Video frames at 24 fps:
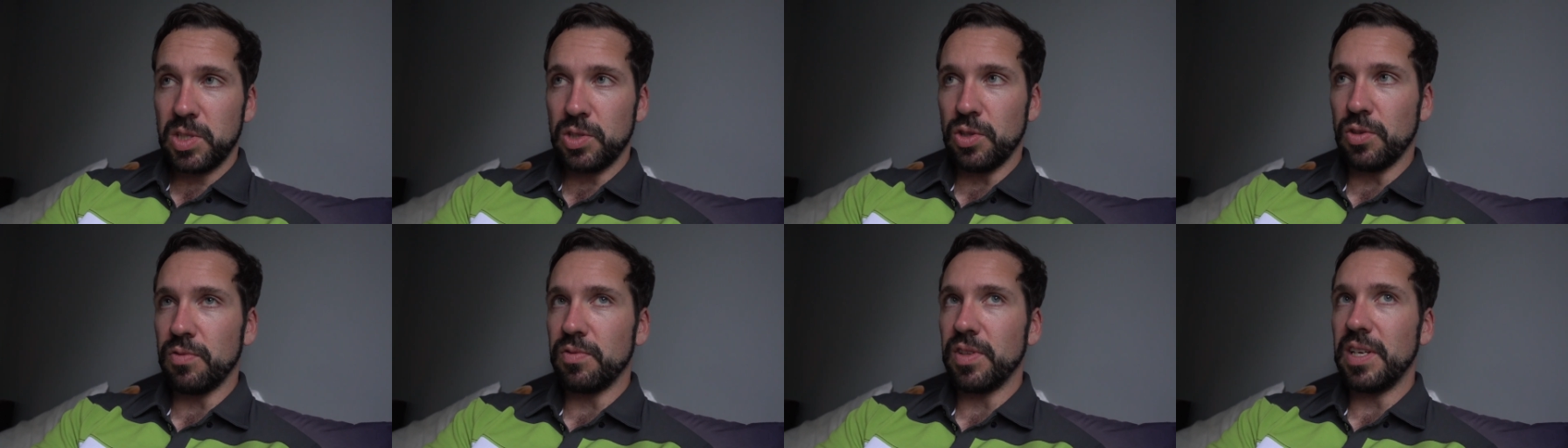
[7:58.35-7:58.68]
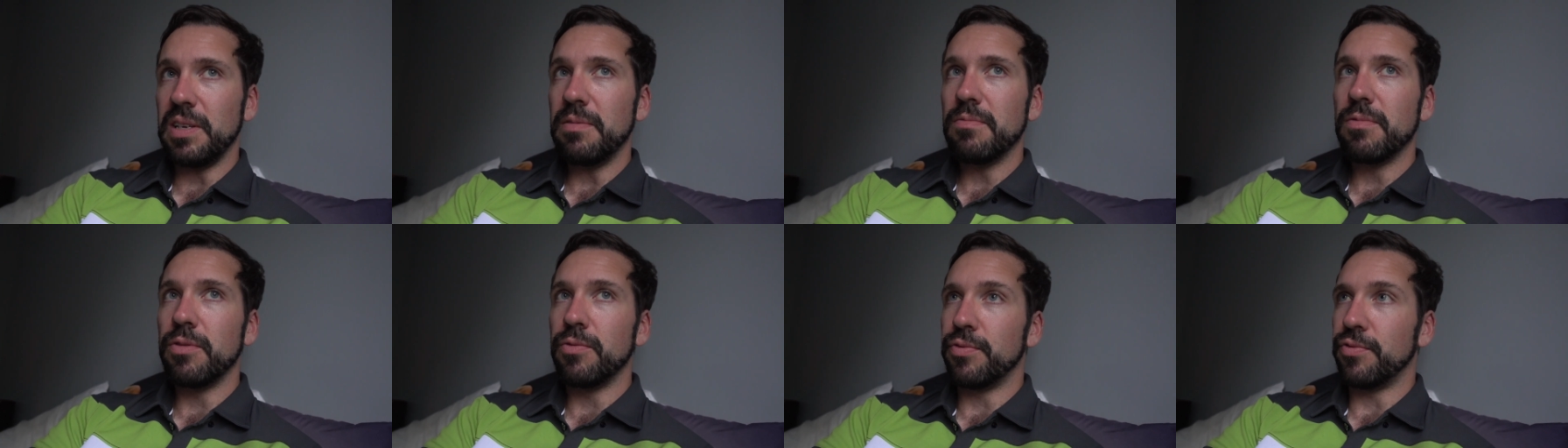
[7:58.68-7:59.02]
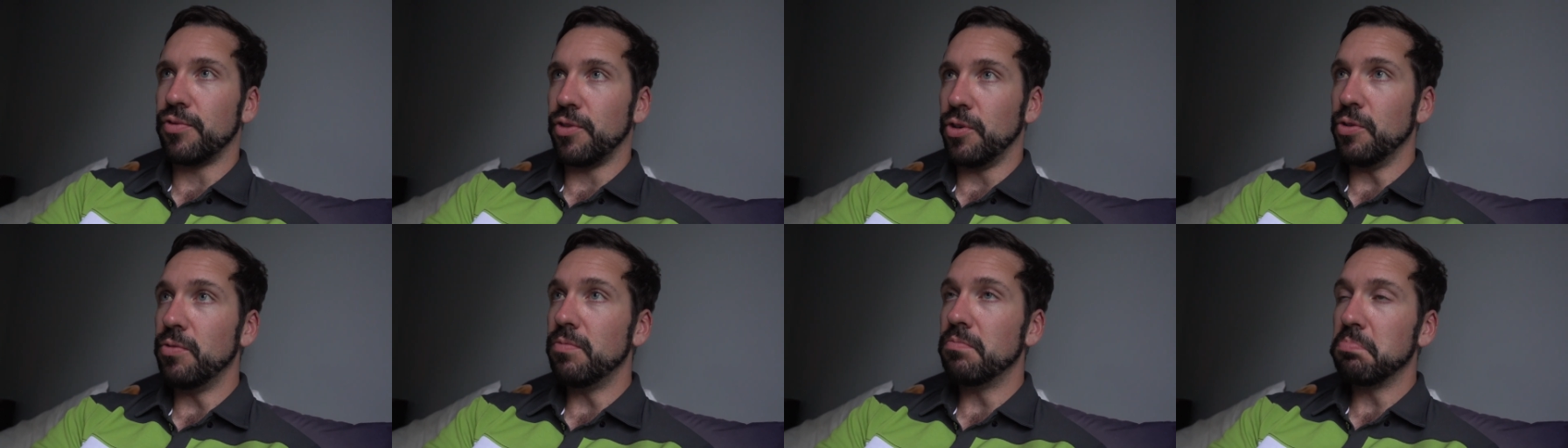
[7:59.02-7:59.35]
Lovely, and
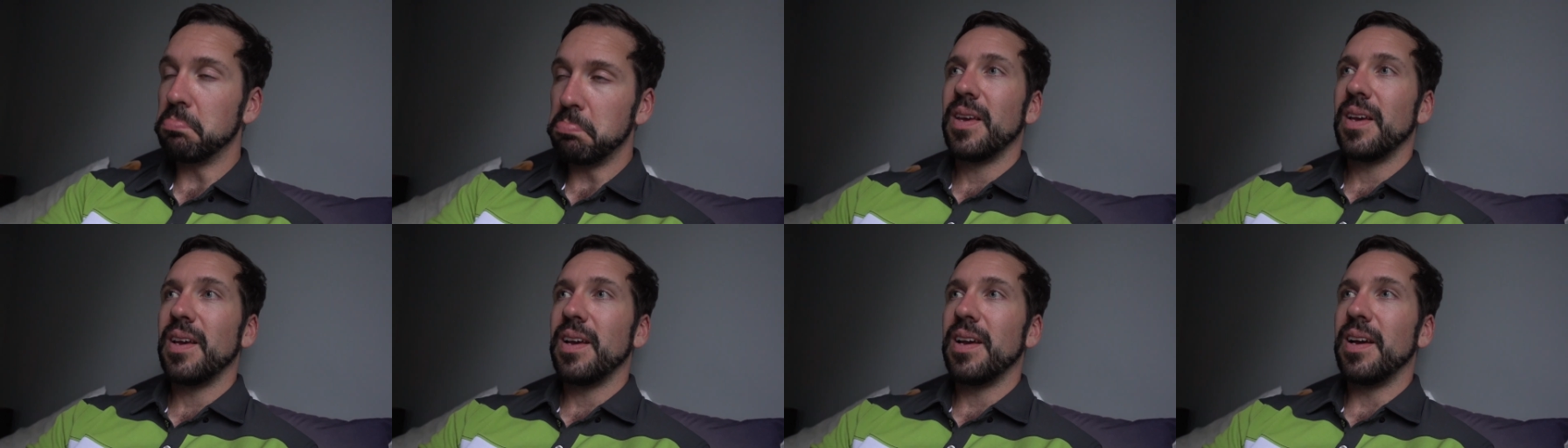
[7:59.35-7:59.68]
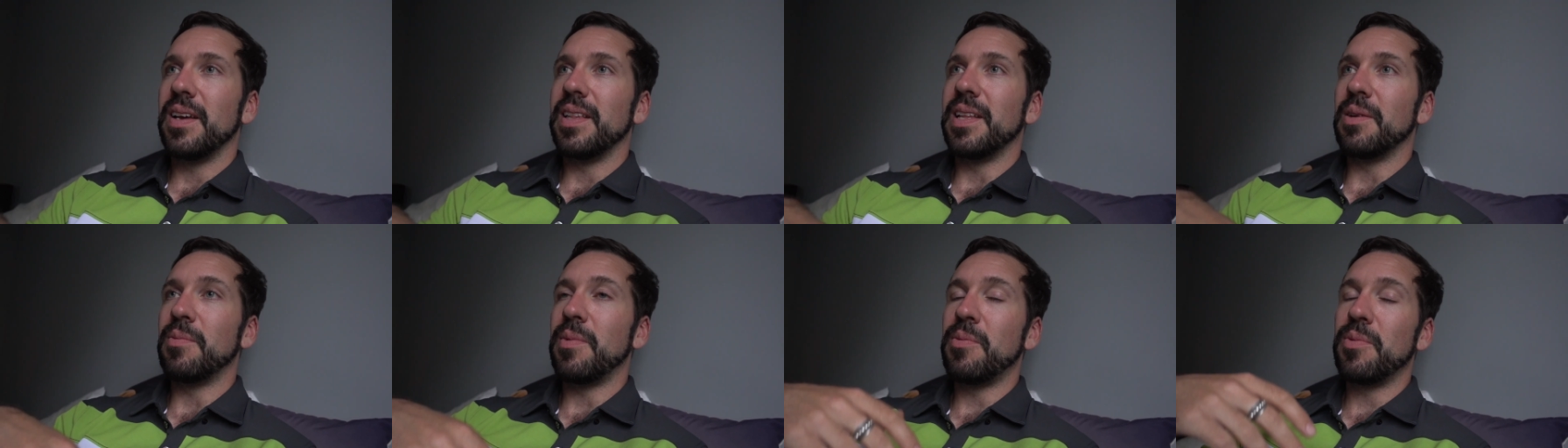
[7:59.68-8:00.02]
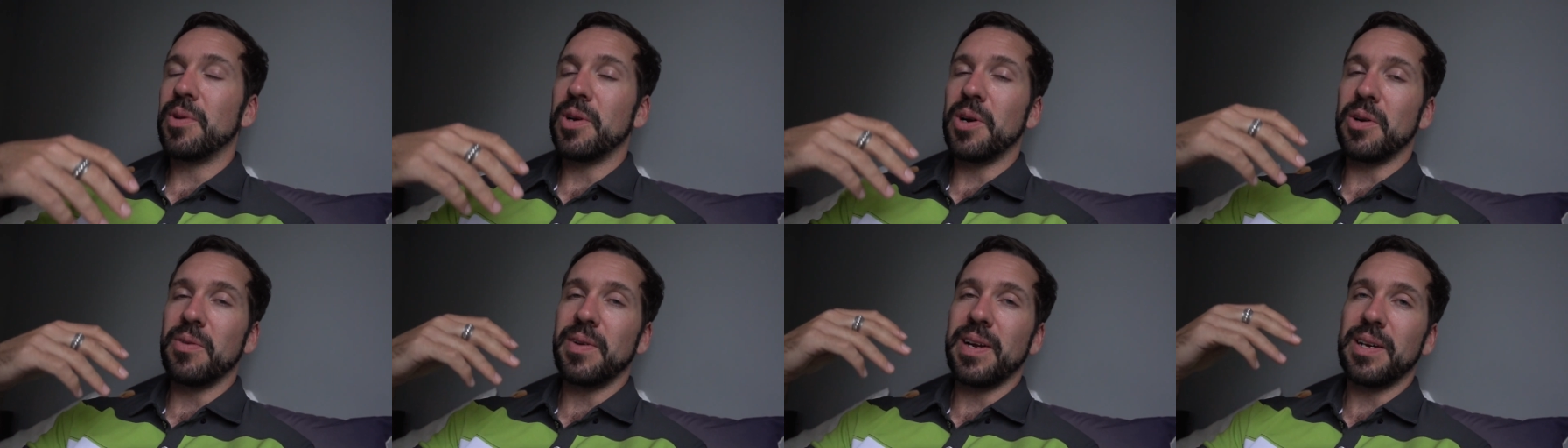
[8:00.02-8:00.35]
fruit. And then when
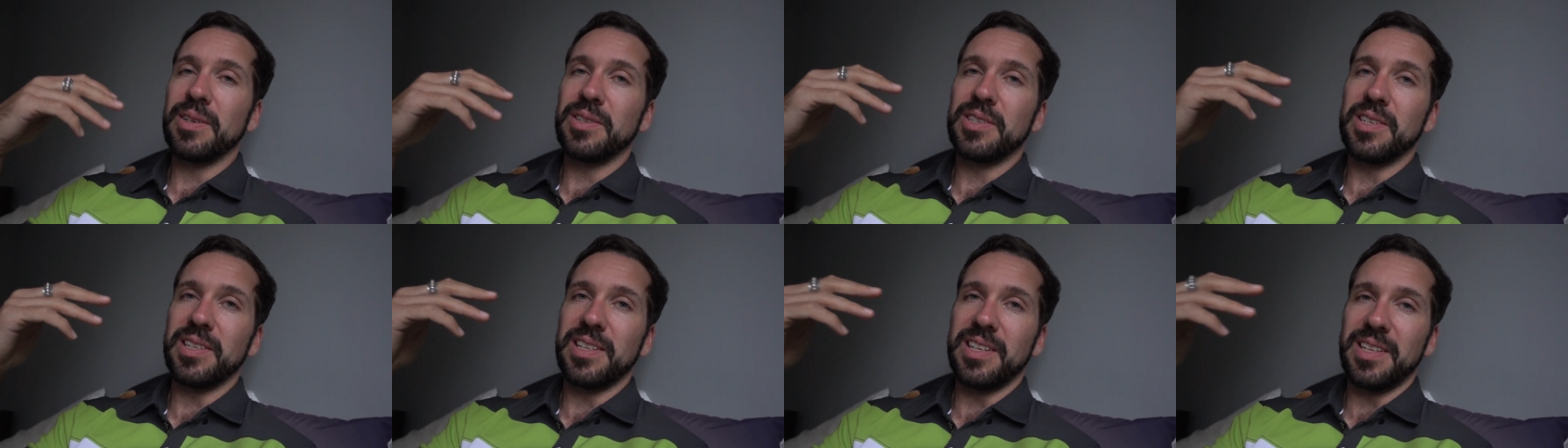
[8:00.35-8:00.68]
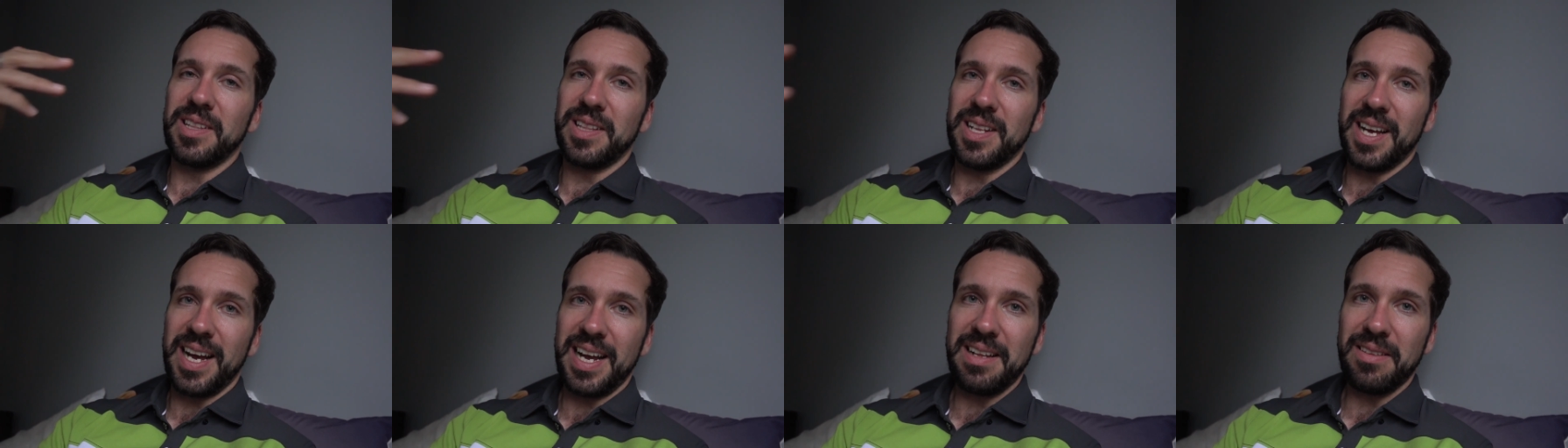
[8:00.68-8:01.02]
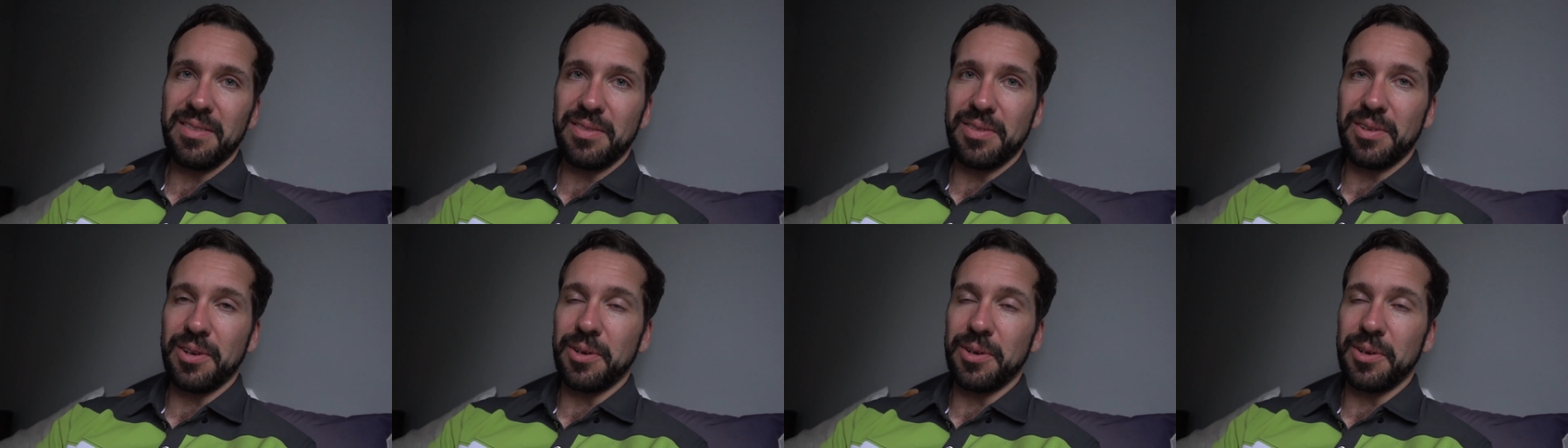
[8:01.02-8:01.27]
we got around to the 9th